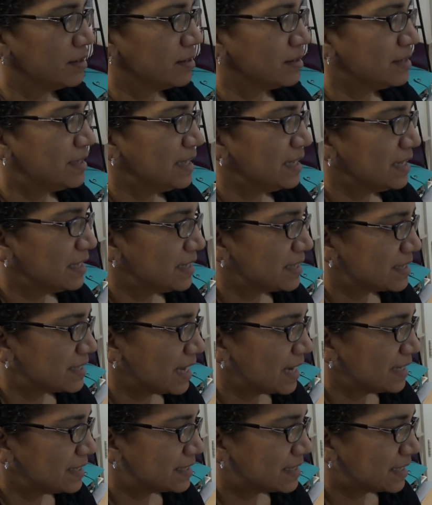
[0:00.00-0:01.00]
Dena
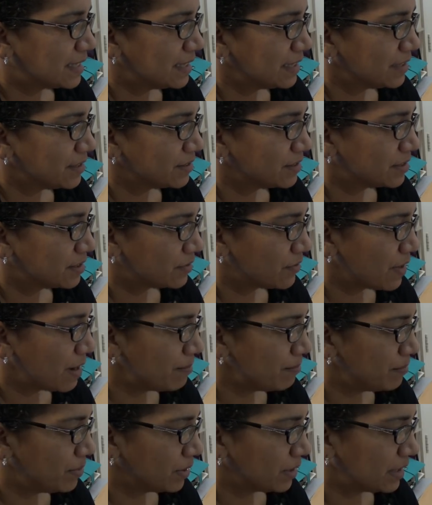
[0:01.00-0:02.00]
Designs Clear
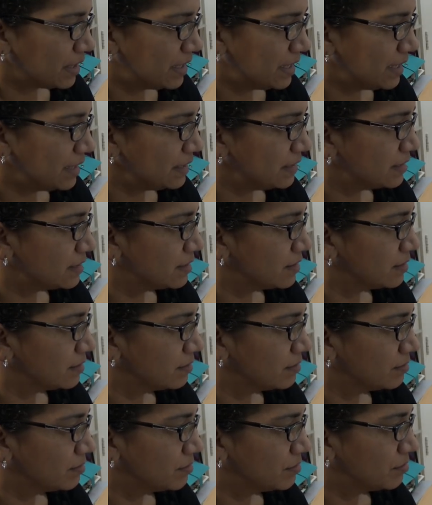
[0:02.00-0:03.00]
Scrapbook Kit.
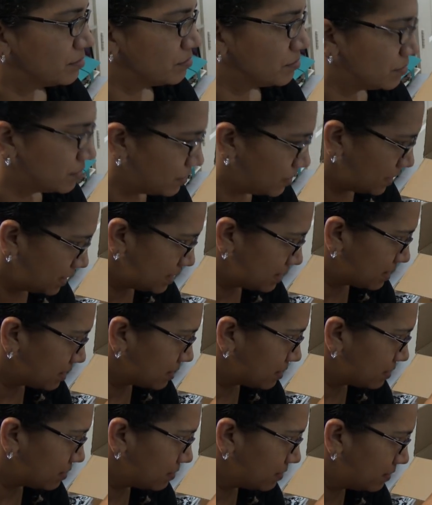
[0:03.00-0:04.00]
What is
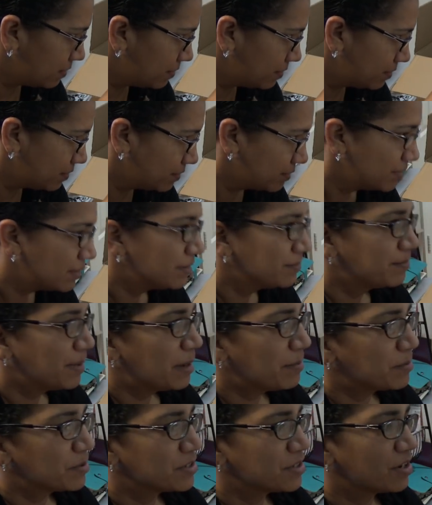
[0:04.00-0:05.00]
this?
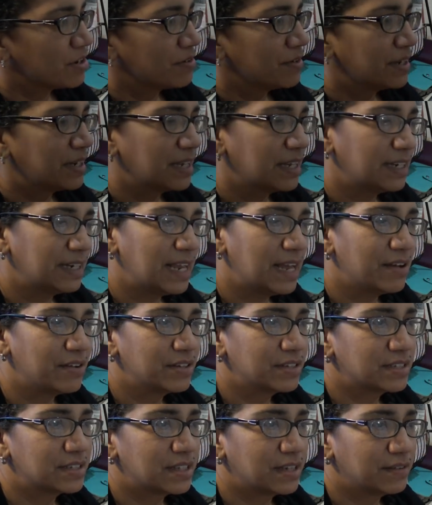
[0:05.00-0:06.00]
Papers that are already cut down
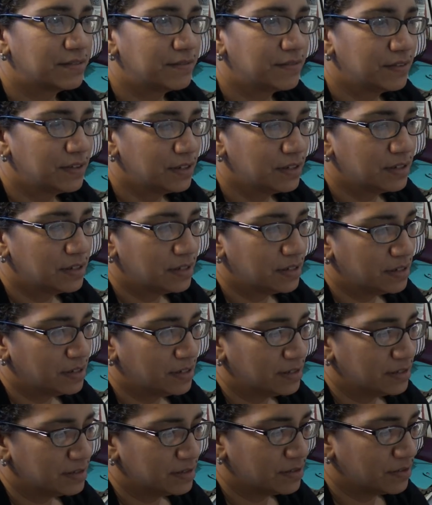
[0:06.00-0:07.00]
and stuff.
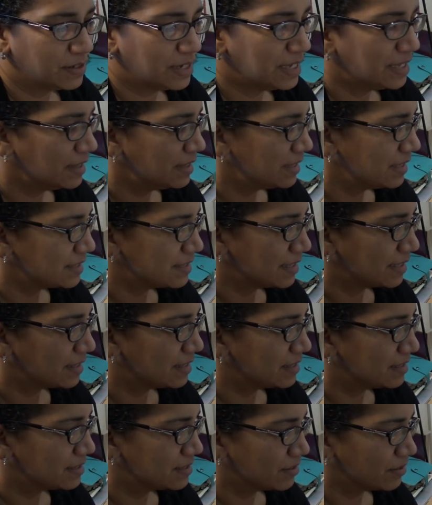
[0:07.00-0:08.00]
So again, things like
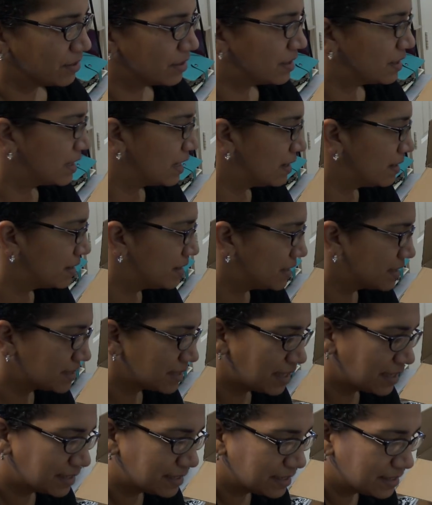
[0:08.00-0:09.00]
this are the kind of things I
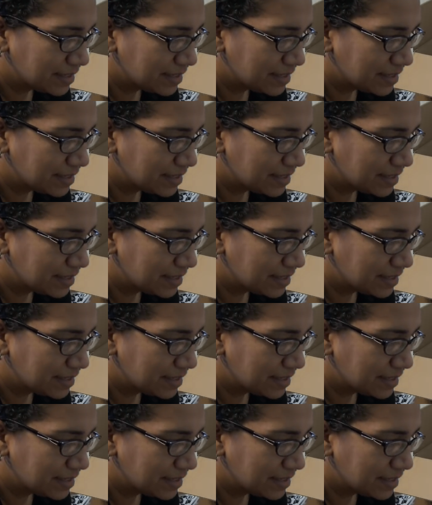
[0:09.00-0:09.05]
like to